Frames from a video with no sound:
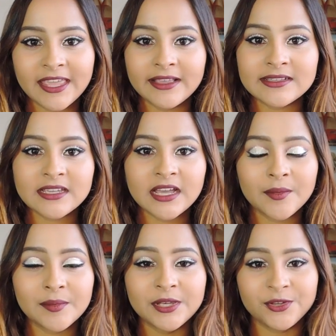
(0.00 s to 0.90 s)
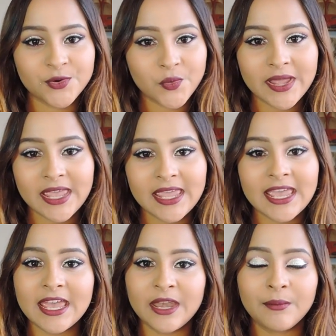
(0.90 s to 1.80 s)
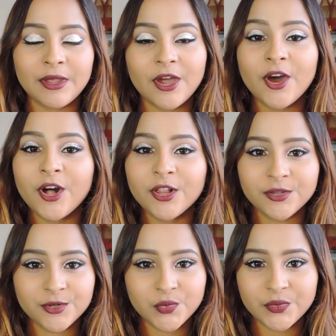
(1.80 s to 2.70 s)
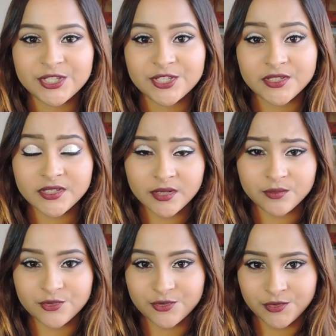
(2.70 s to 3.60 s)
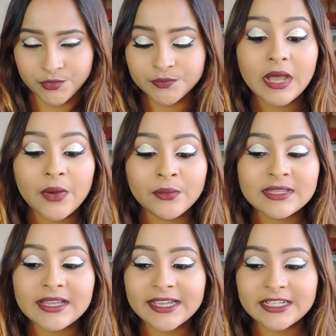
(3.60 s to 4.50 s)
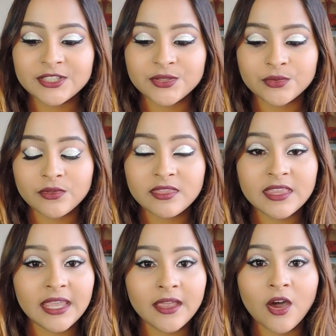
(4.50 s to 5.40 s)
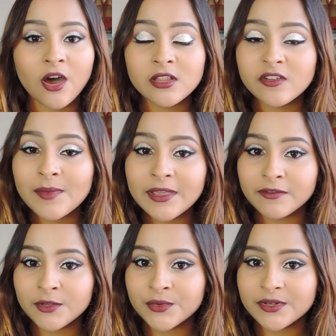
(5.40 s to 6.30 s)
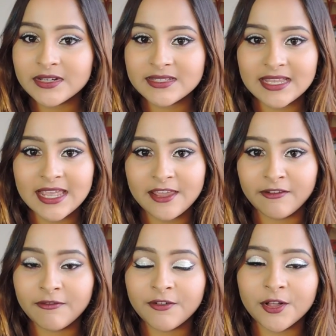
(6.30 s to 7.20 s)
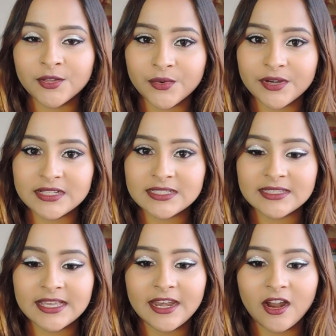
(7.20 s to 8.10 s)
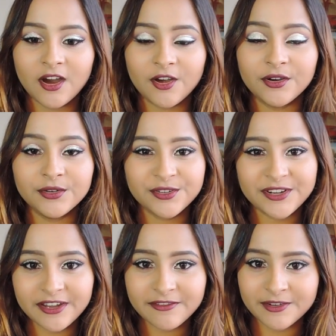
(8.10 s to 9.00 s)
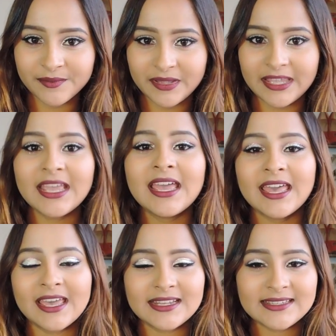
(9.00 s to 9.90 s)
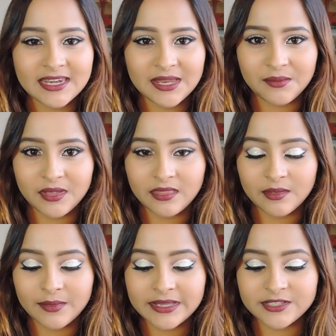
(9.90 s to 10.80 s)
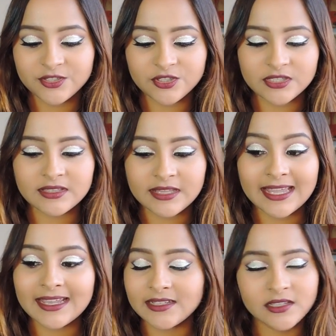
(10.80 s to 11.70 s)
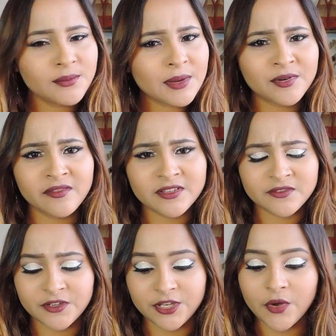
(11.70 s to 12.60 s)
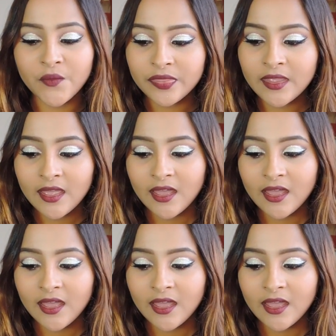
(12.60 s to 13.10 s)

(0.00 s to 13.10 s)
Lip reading: things come in your way, and may all your wishes come true. I would like to thank all of my viewers and followers that are rooting for me and sending me the messages like I did in my previous video.